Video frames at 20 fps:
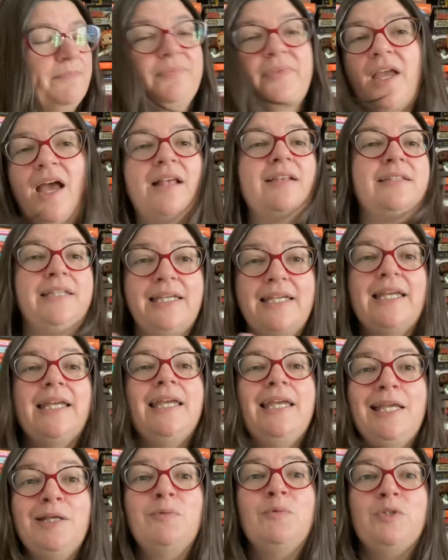Honestly, it,
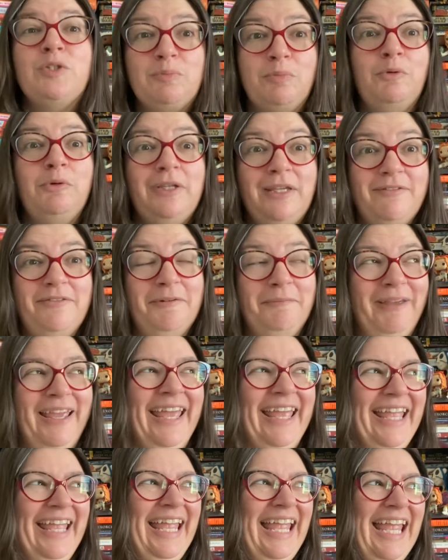it was spooky for
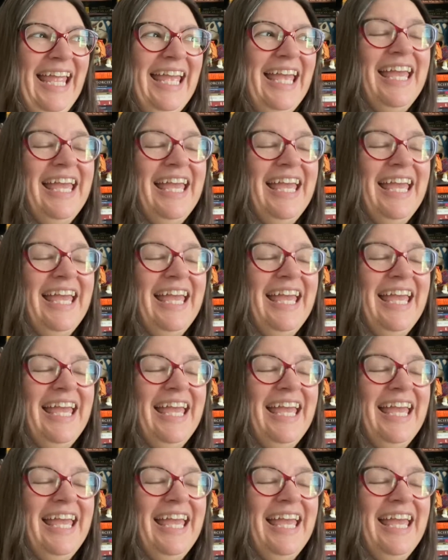me.